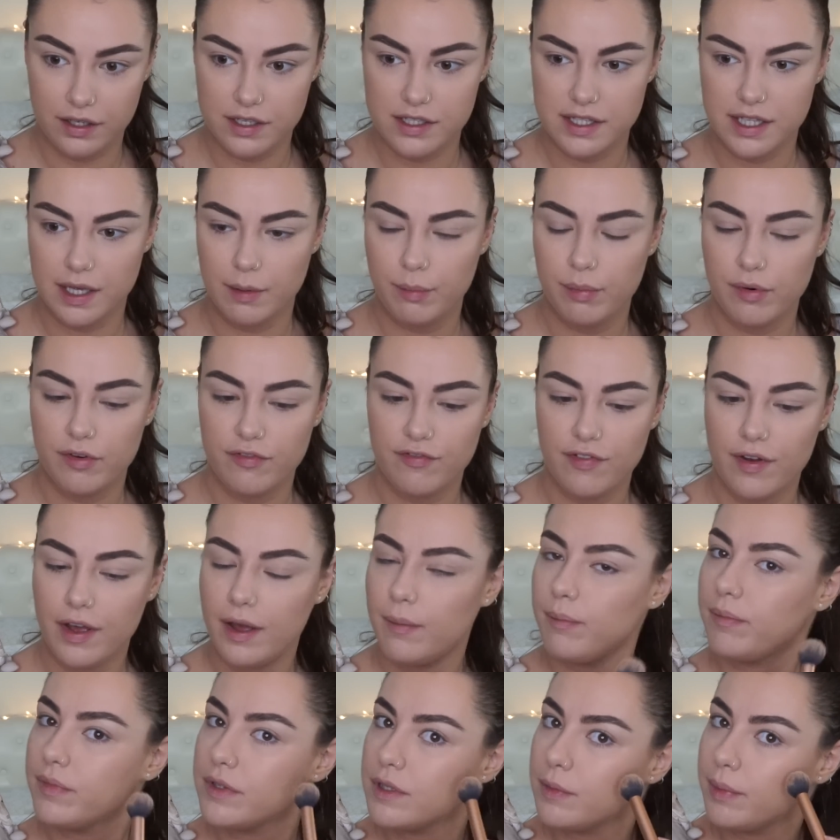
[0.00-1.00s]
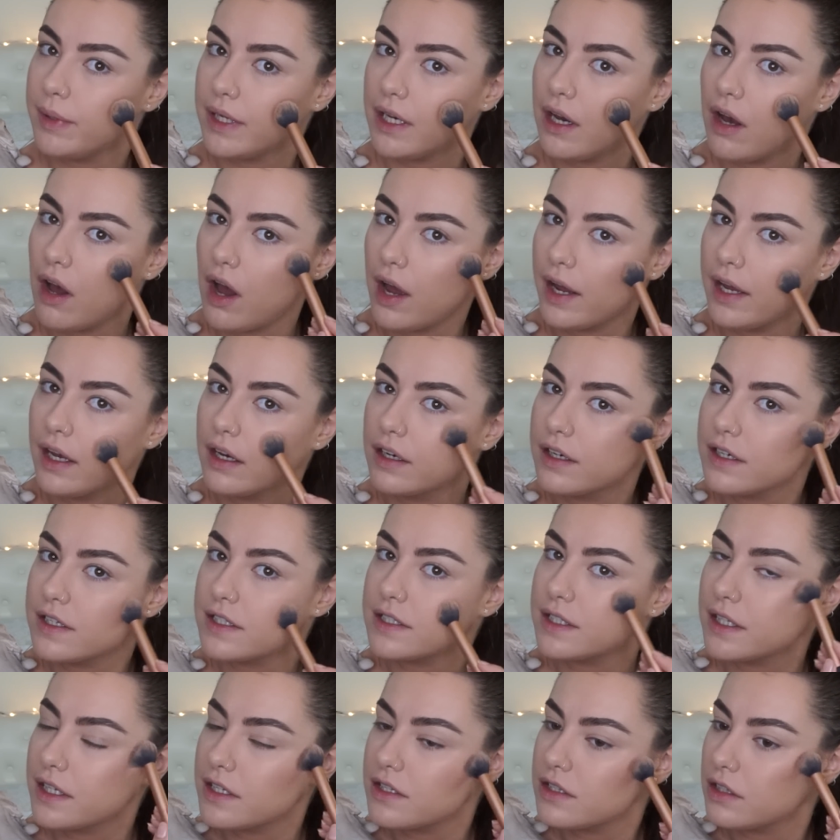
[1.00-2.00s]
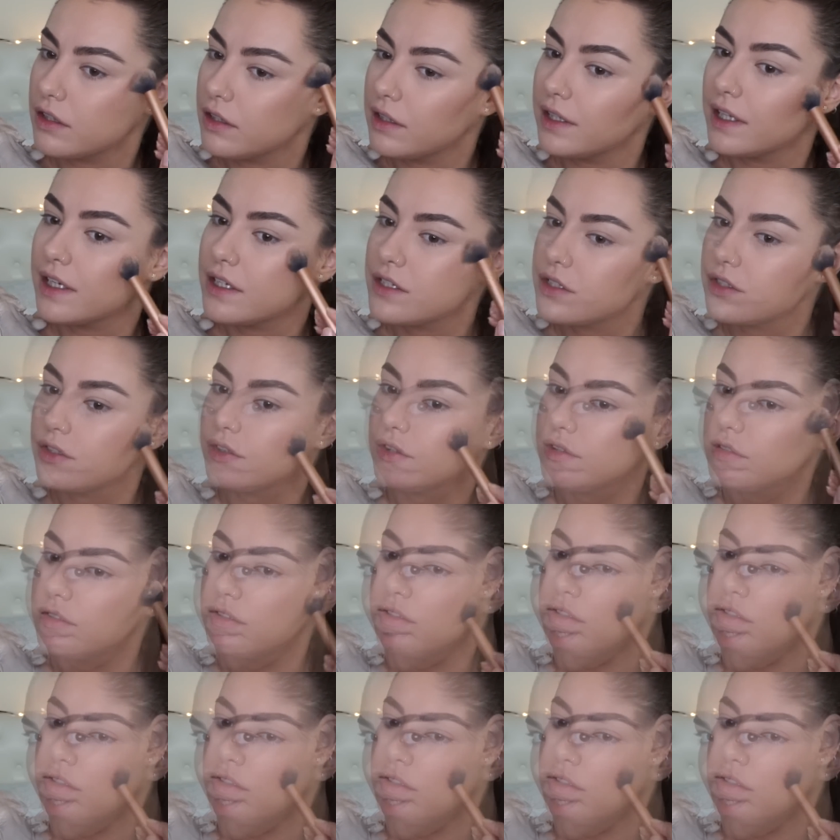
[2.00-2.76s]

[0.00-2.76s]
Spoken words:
because they prefer to be higher because they're so little.